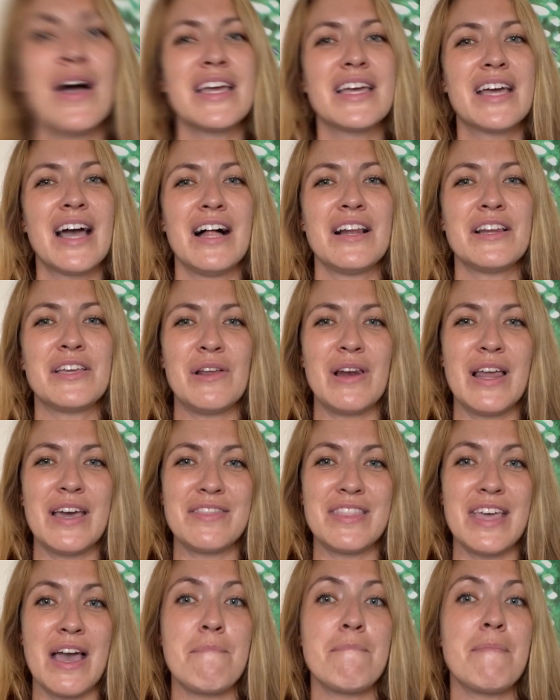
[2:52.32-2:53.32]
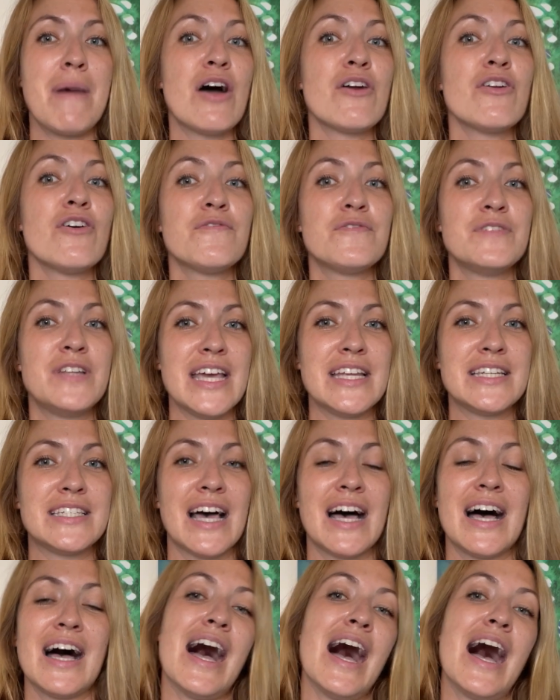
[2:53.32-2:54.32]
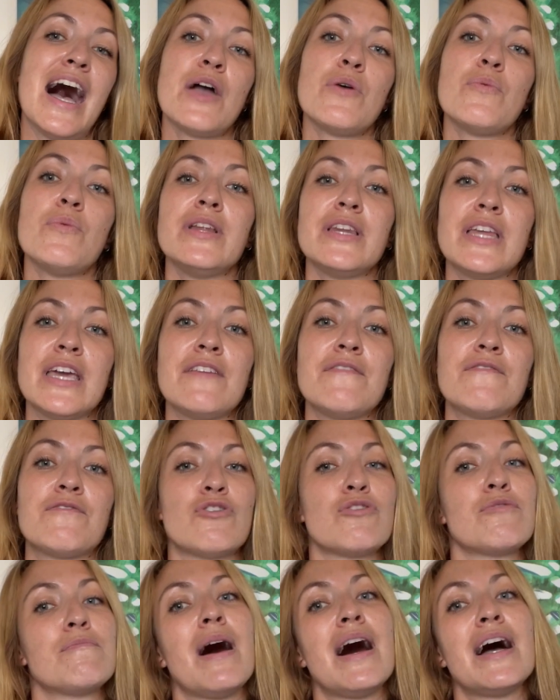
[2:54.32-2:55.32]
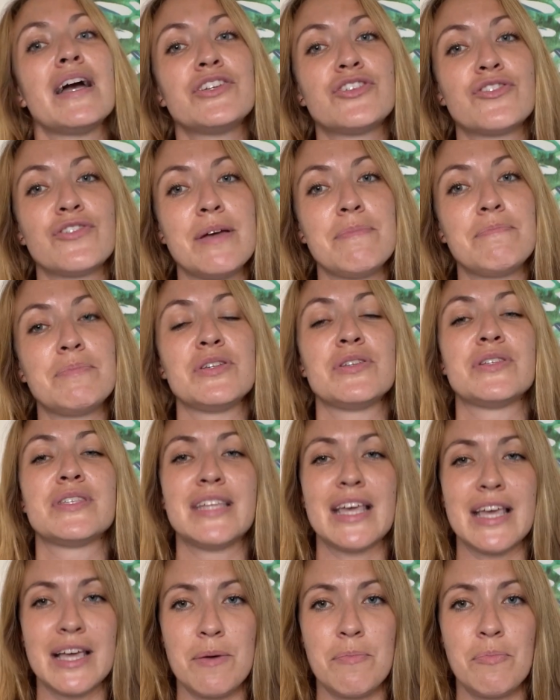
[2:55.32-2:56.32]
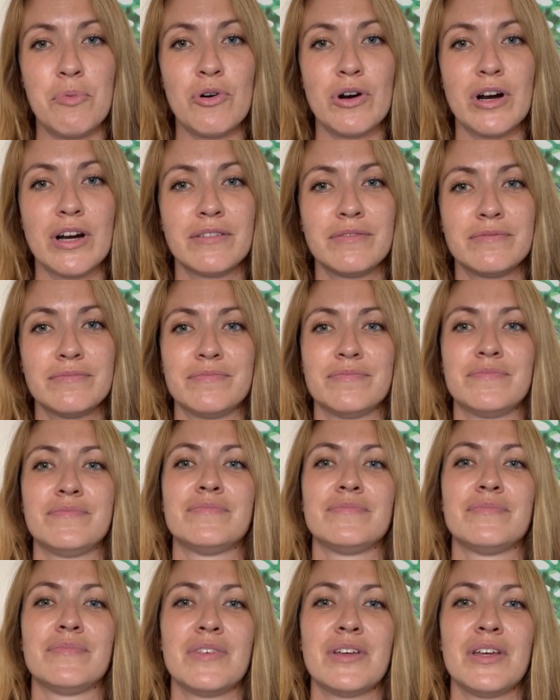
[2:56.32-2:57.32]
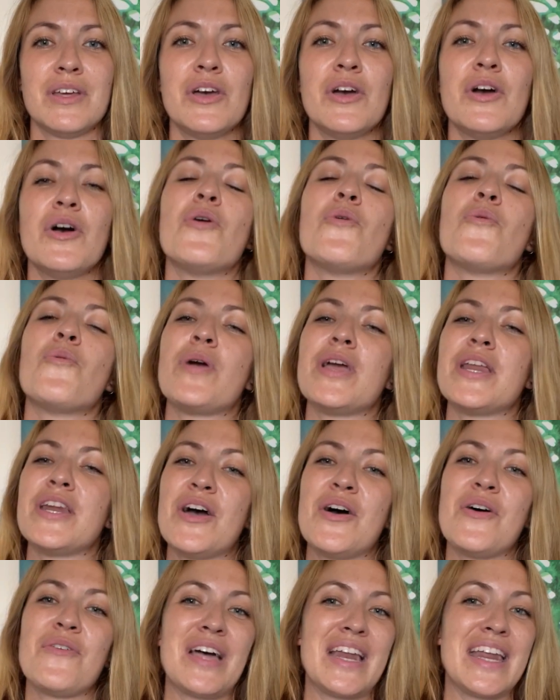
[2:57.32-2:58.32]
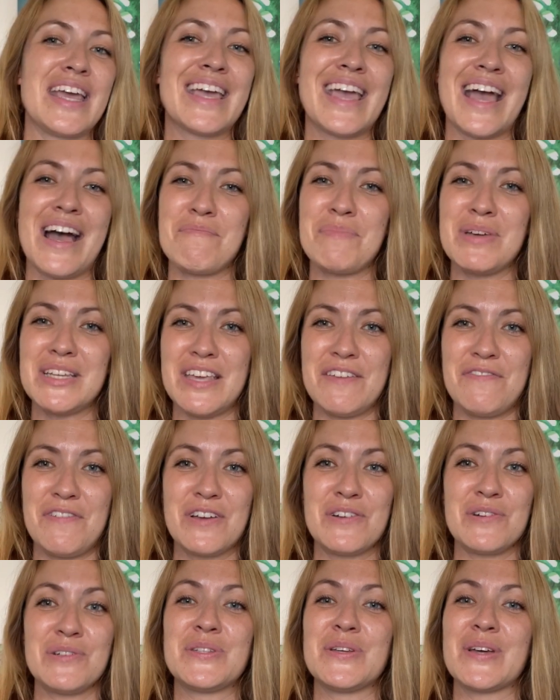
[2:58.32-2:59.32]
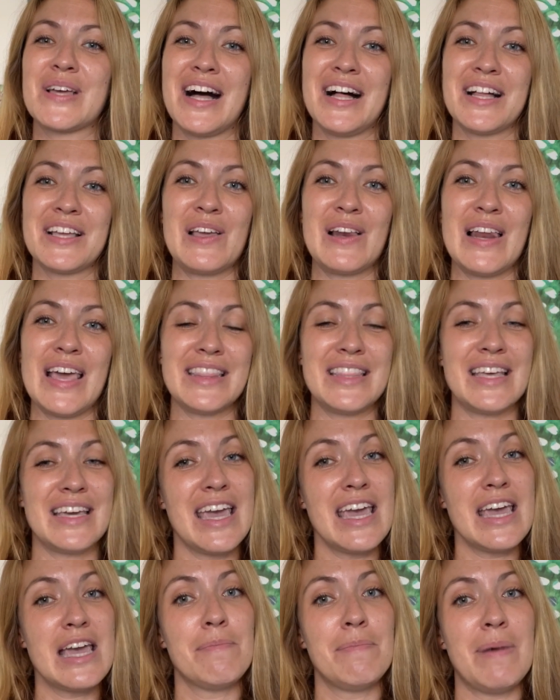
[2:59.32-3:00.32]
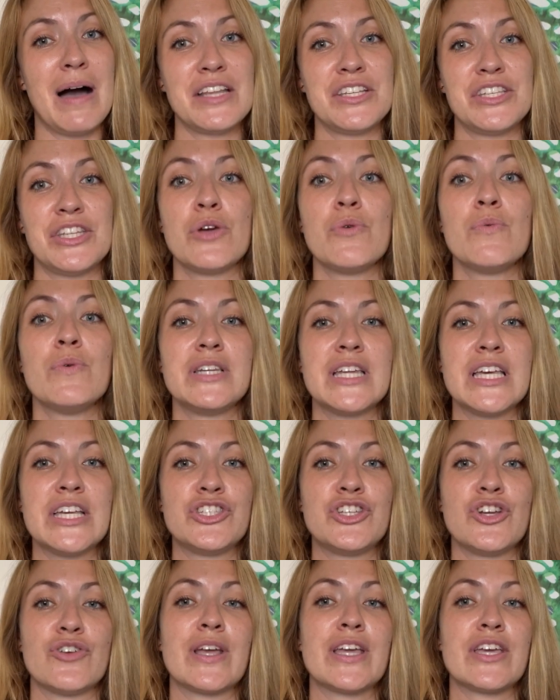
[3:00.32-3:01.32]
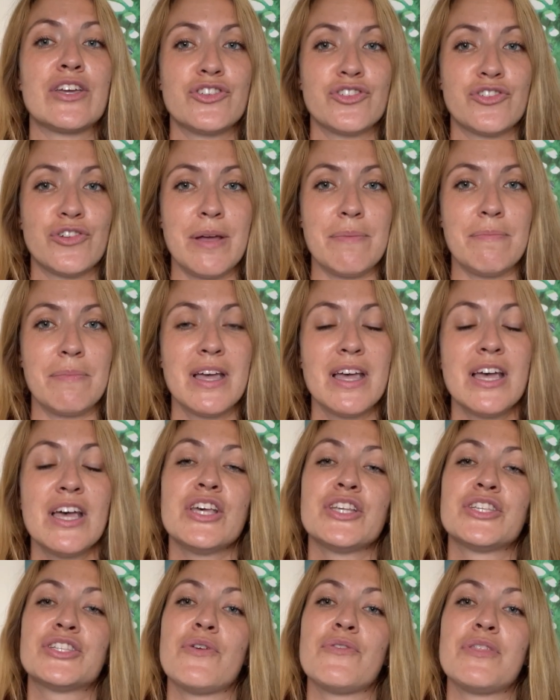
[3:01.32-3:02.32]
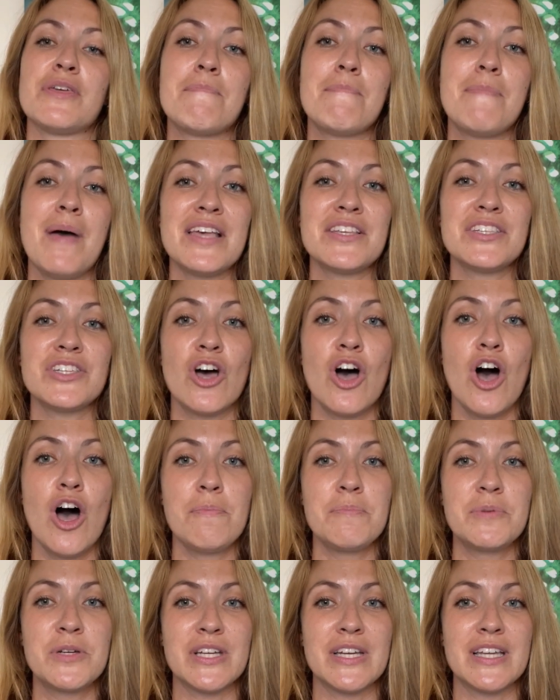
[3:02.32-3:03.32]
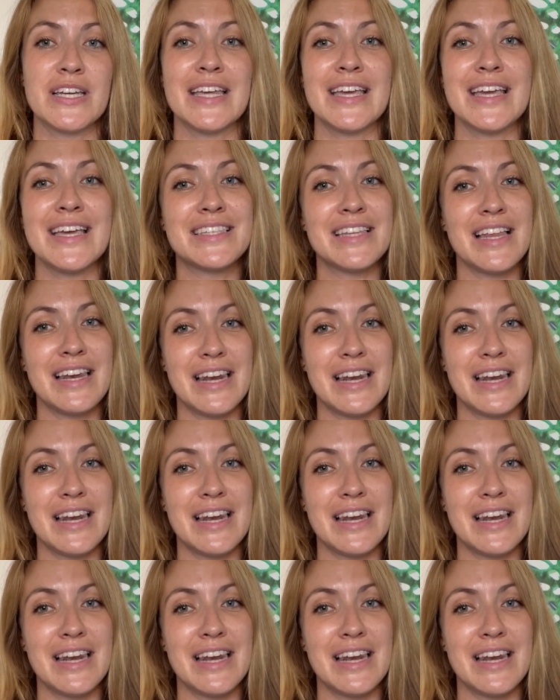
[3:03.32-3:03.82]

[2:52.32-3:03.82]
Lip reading: I calculate the amount of data I will need for my trip to Singapore? We know that it can be difficult to calculate the gigabytes you will need during your trip, so the best option is